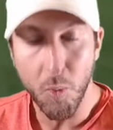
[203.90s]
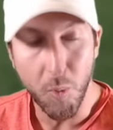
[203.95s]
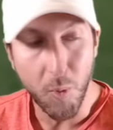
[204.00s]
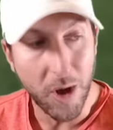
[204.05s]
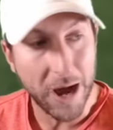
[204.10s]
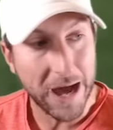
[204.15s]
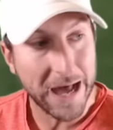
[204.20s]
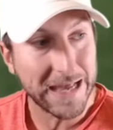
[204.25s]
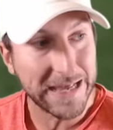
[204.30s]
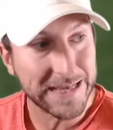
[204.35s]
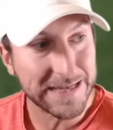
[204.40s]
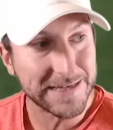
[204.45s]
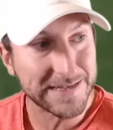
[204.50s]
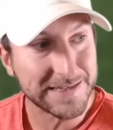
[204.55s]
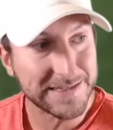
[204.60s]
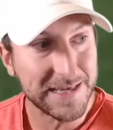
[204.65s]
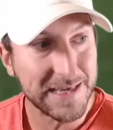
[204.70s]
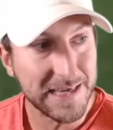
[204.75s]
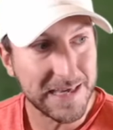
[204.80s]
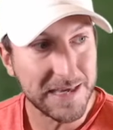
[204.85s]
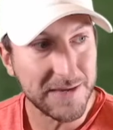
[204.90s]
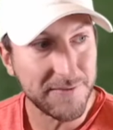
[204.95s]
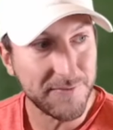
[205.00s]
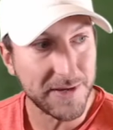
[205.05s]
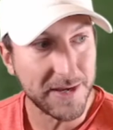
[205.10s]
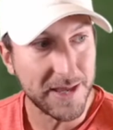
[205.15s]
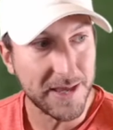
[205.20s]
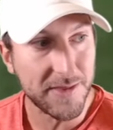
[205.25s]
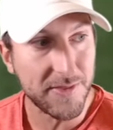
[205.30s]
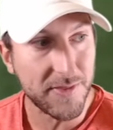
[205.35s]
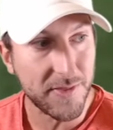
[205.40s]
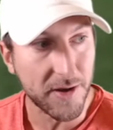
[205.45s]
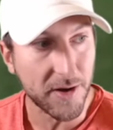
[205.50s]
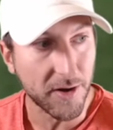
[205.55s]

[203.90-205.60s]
Why is he even in